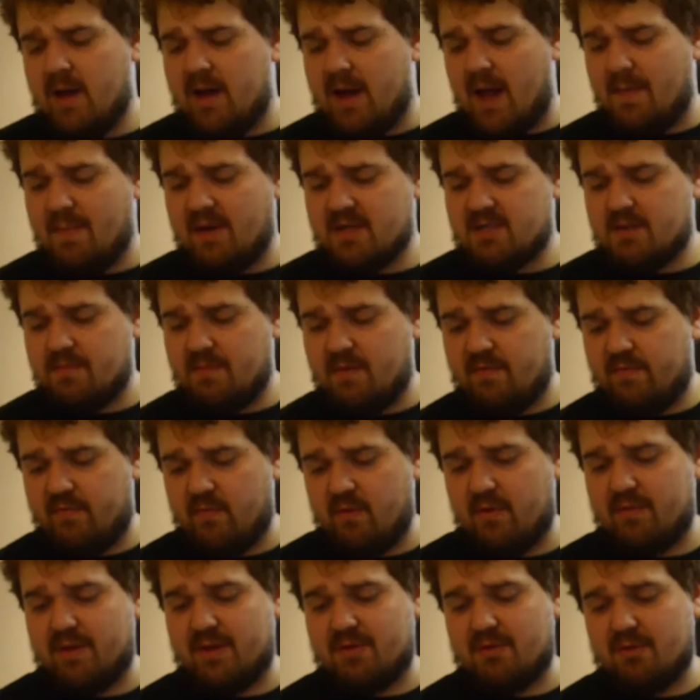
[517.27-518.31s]
And I mentioned
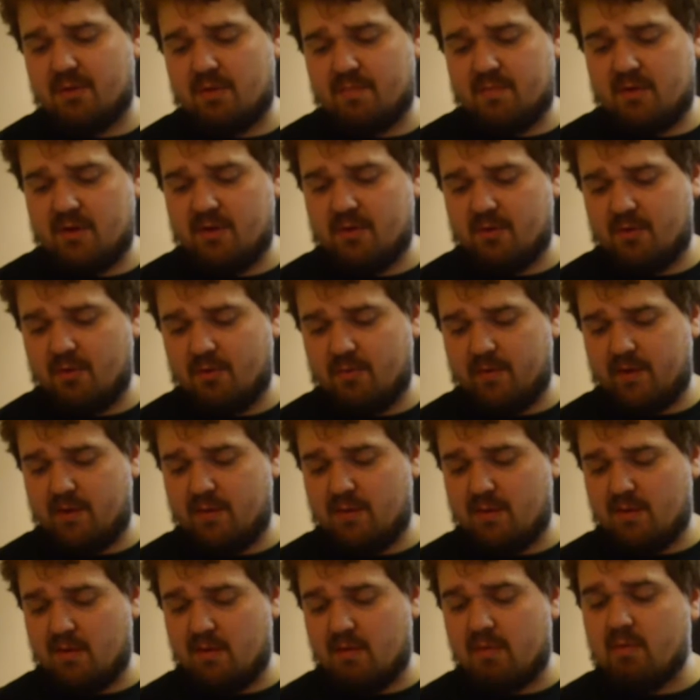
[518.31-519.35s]
before that there's political
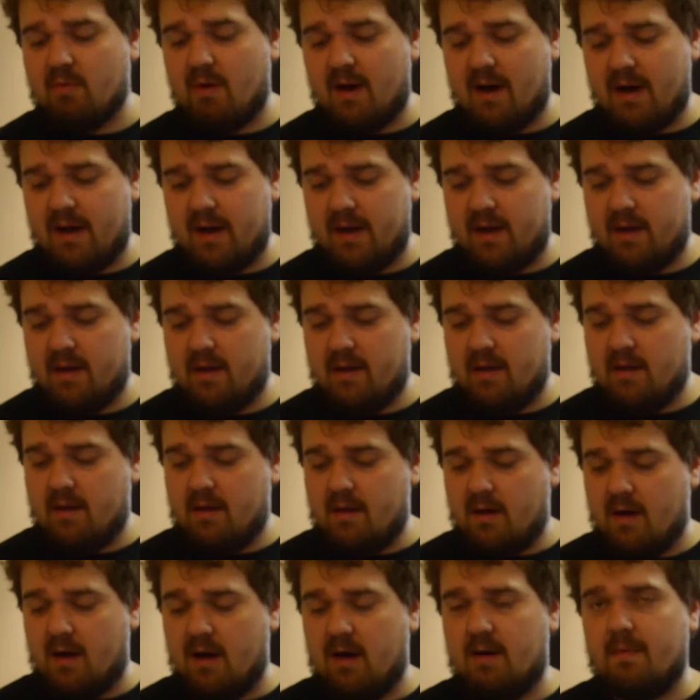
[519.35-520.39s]
reasons why
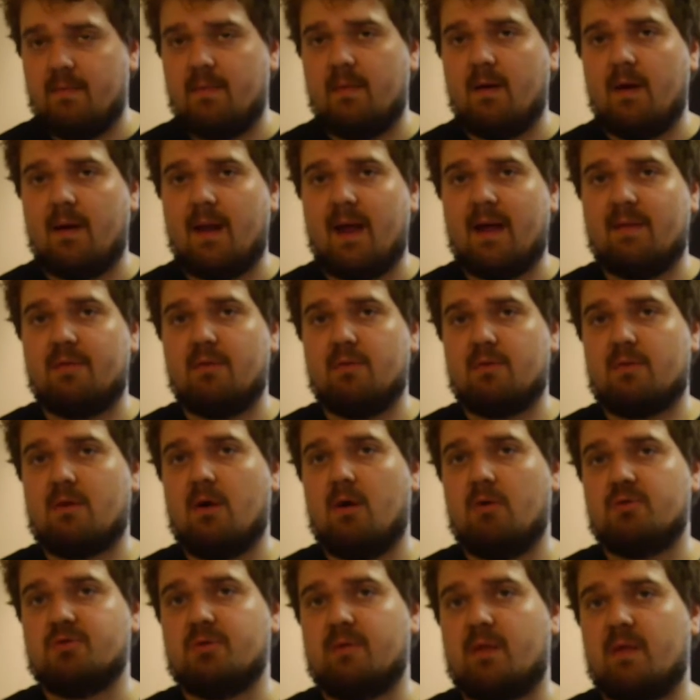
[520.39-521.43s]
a lot of those
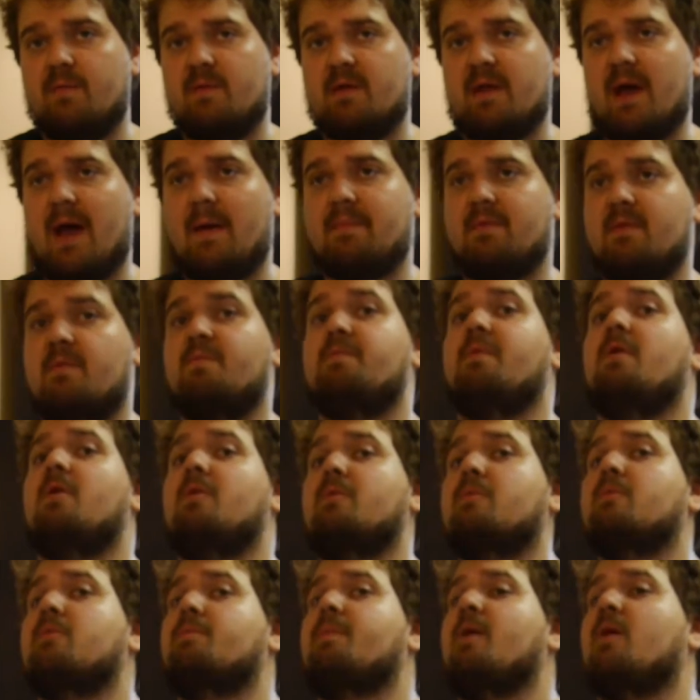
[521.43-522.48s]
cultures have adopted bugs
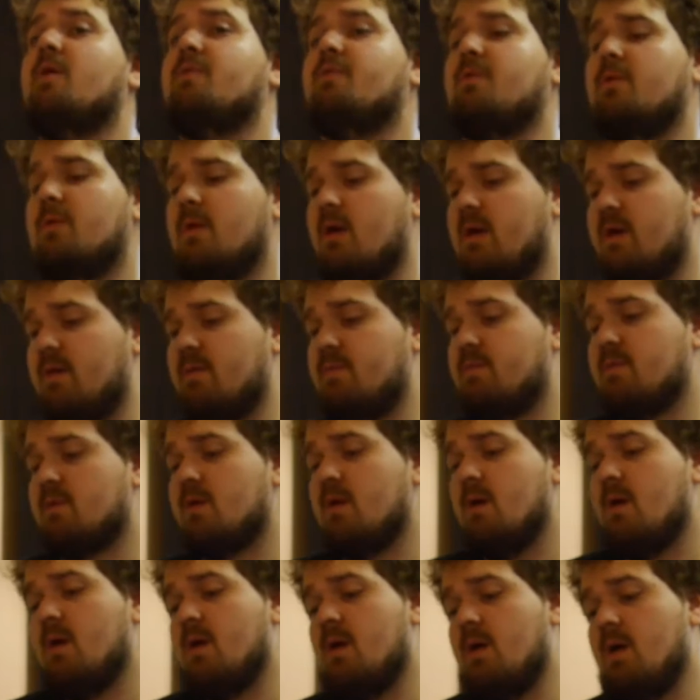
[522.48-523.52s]
as part of their lives
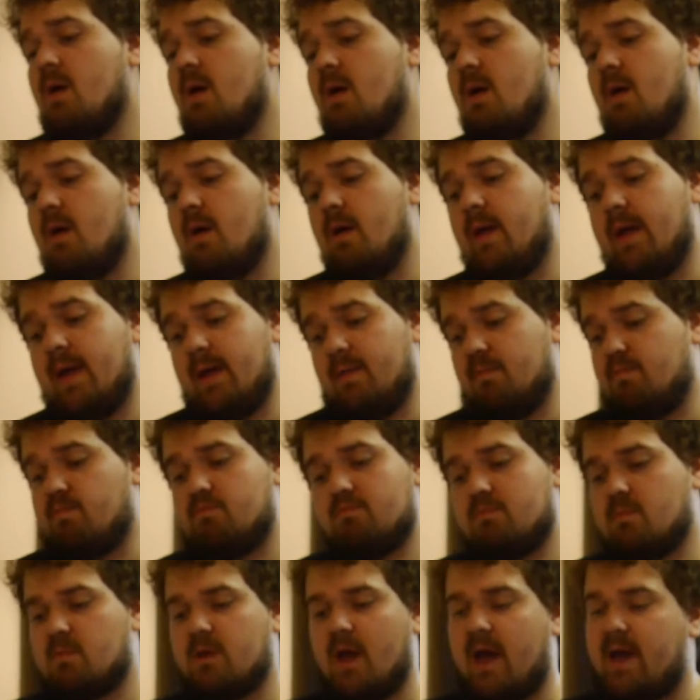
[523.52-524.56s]
and
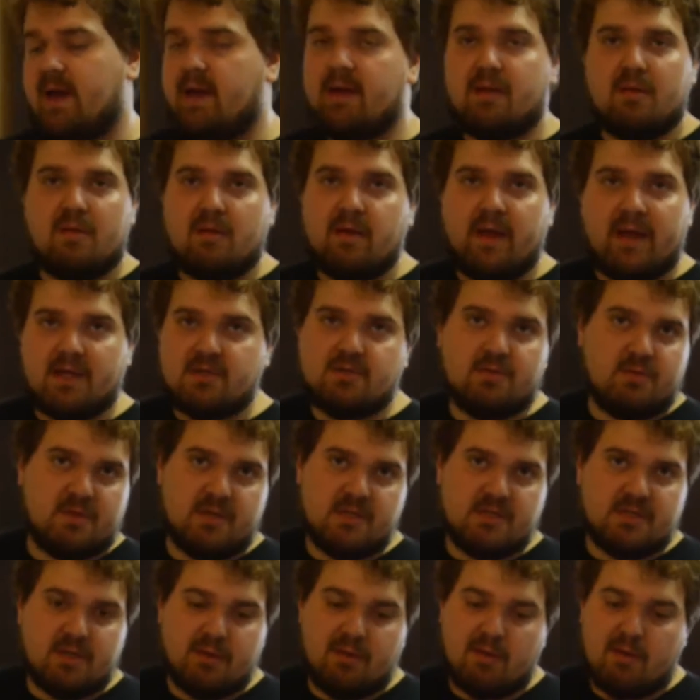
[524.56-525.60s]
diets, national
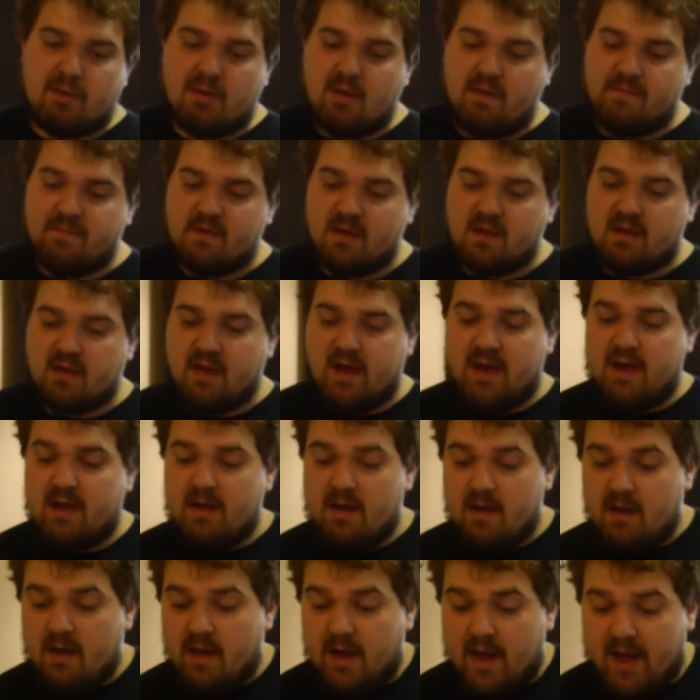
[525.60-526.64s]
dishes, and stuff like that.
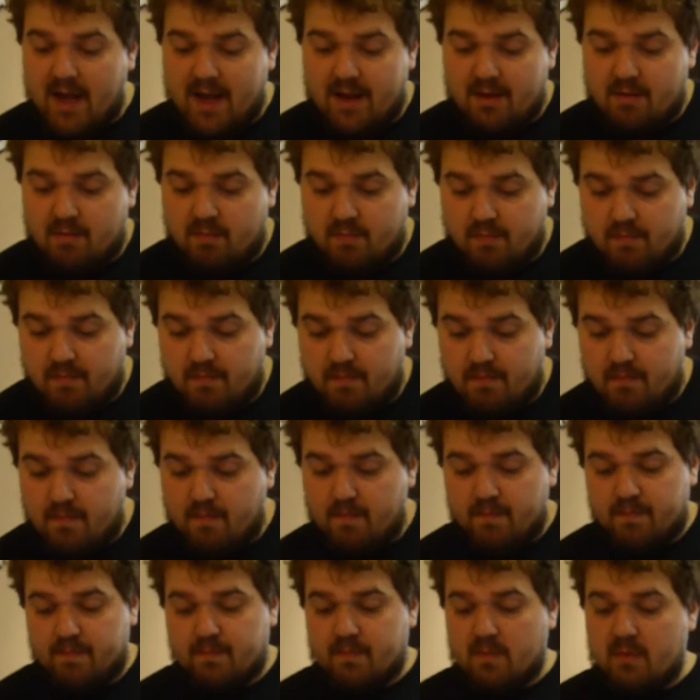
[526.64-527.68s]
And
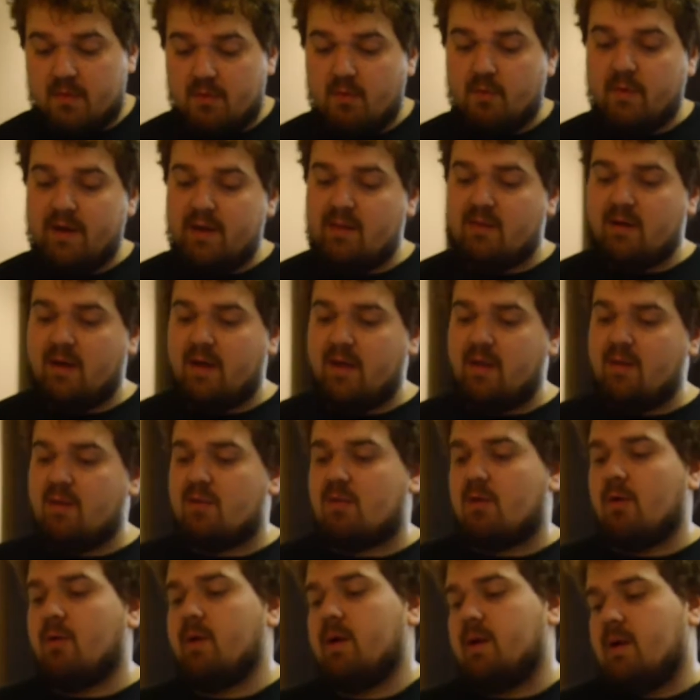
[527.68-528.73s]
the reason is
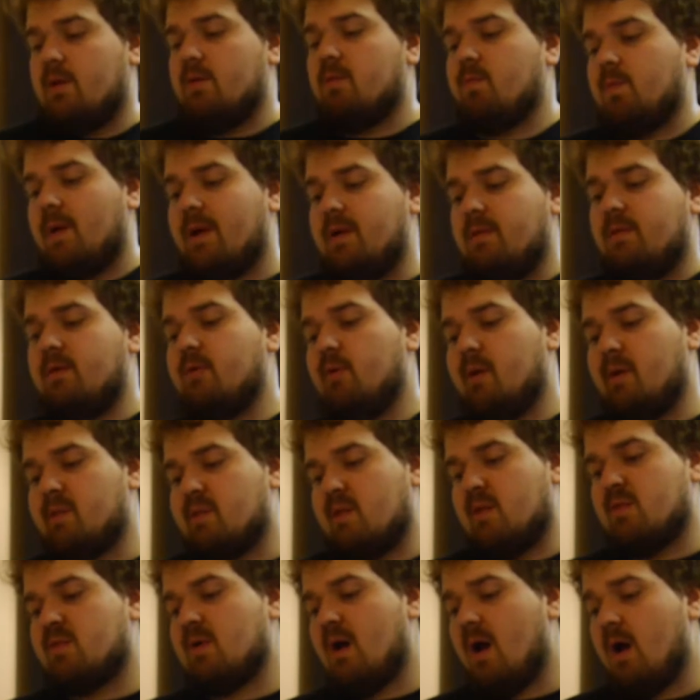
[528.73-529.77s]
during the reign of the
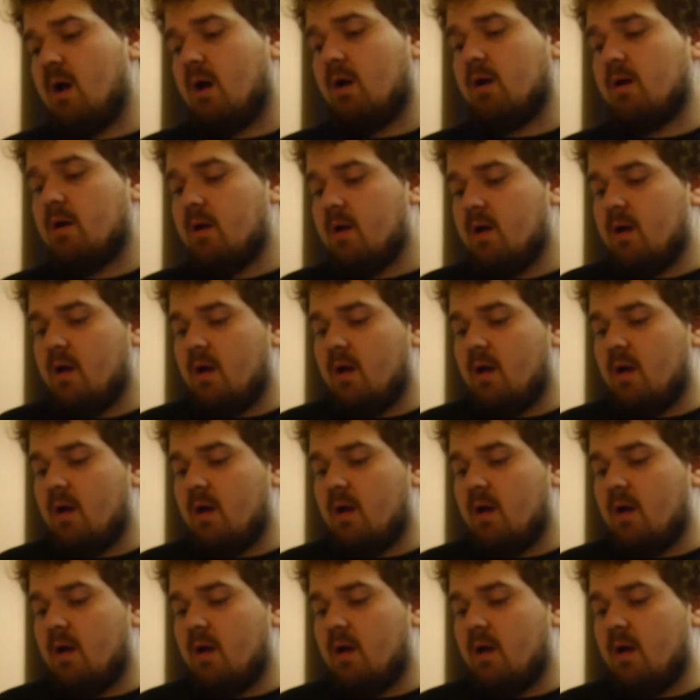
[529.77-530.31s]
USSR,